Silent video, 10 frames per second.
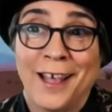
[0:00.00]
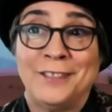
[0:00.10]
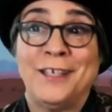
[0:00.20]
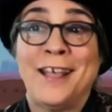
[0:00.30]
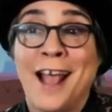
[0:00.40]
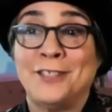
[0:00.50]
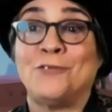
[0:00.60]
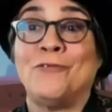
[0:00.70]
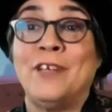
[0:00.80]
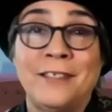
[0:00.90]
She has
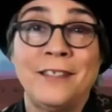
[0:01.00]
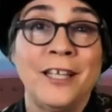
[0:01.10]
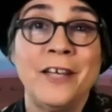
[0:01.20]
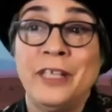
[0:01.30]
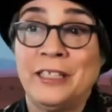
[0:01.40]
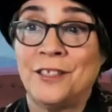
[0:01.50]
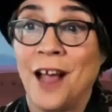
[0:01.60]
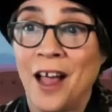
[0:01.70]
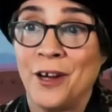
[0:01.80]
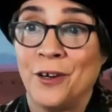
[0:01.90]
recently
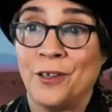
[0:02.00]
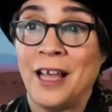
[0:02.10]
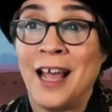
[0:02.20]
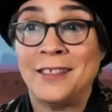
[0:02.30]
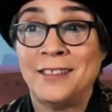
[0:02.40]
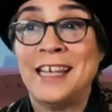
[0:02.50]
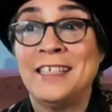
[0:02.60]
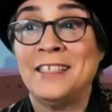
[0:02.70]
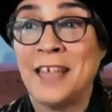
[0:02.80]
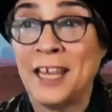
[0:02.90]
retired as
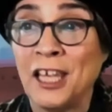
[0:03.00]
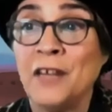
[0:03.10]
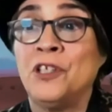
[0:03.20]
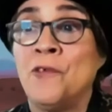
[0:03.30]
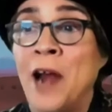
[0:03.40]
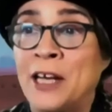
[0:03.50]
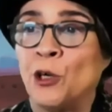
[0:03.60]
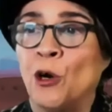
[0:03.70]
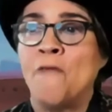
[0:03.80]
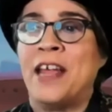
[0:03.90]
executive
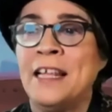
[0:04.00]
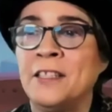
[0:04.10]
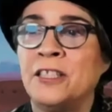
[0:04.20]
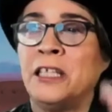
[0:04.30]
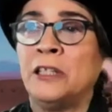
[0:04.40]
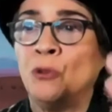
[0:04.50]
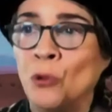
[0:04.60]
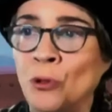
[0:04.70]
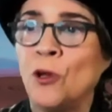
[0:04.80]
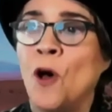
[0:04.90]
director of
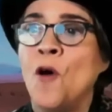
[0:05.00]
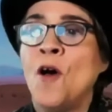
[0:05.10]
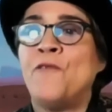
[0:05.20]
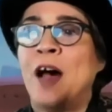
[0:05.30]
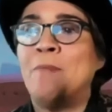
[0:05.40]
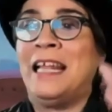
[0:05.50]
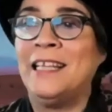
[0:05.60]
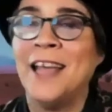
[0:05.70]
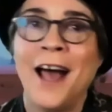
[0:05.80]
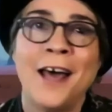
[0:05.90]
Instituto
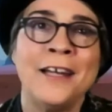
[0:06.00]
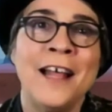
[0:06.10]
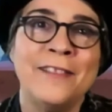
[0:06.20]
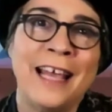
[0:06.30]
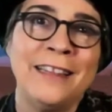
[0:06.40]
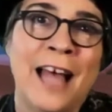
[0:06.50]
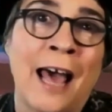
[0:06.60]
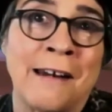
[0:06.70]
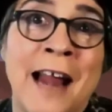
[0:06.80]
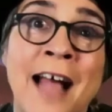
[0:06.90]
Familiar de
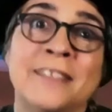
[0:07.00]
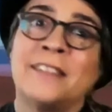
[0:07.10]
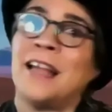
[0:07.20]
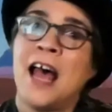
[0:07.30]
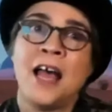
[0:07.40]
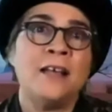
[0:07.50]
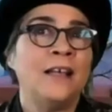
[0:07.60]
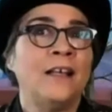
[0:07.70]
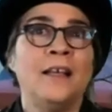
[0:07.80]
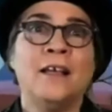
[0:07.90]
la Raza
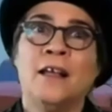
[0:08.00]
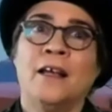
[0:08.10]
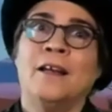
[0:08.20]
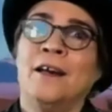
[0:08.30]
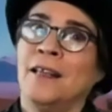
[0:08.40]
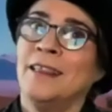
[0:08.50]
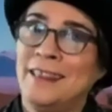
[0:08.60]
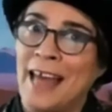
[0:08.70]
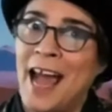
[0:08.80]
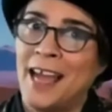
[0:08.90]

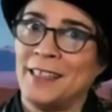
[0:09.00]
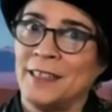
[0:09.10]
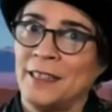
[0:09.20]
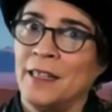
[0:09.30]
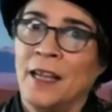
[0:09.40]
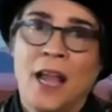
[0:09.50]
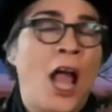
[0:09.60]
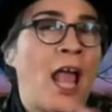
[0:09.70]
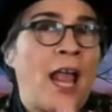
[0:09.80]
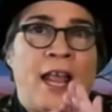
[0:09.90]
that
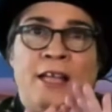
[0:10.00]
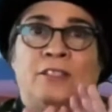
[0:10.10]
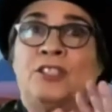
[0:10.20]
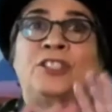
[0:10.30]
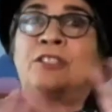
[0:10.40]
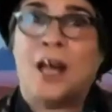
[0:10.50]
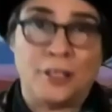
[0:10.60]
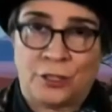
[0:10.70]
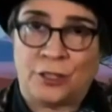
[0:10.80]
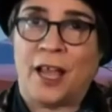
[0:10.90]
is
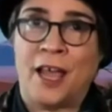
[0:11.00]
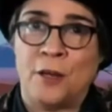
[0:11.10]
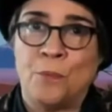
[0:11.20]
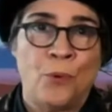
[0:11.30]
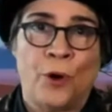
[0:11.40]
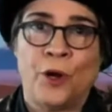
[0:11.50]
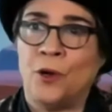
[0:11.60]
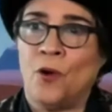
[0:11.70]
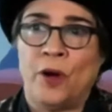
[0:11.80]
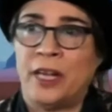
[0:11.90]
such an
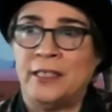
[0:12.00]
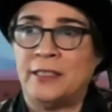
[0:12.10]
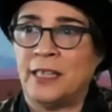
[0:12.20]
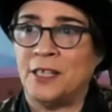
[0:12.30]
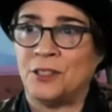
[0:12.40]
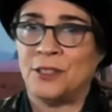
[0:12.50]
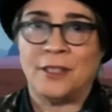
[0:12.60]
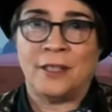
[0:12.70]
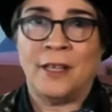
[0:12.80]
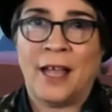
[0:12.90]
important
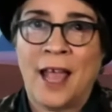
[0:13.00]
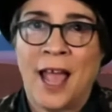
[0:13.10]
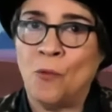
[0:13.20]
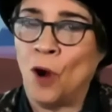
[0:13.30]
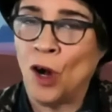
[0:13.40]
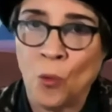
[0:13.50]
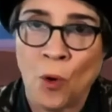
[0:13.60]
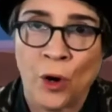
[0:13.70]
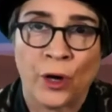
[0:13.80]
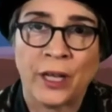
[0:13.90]
organization and her
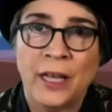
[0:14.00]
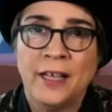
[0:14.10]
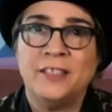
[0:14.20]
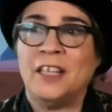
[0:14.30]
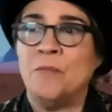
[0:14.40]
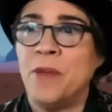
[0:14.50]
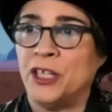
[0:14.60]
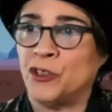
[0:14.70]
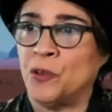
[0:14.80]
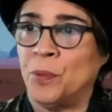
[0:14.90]
work is
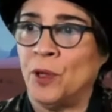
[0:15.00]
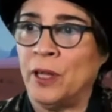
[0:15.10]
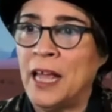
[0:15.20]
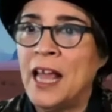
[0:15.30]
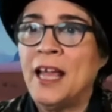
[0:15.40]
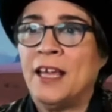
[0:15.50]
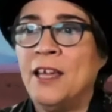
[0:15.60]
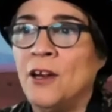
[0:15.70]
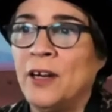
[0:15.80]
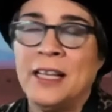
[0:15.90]
immeasurable.
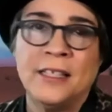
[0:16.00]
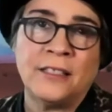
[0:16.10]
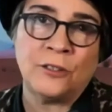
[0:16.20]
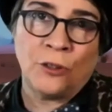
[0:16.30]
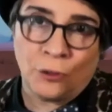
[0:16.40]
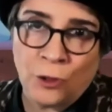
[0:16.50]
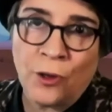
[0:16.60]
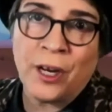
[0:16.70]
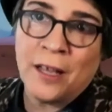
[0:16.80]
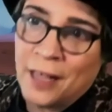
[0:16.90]
Here is
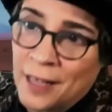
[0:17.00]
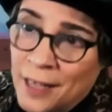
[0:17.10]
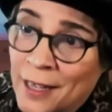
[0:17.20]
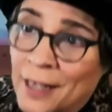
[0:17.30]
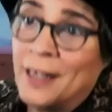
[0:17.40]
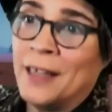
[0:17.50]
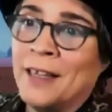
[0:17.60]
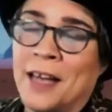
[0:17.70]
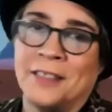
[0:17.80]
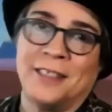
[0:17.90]
Doctora
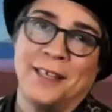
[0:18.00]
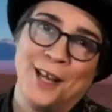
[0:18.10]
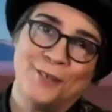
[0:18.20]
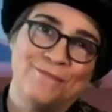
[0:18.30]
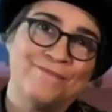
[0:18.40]
Garcia.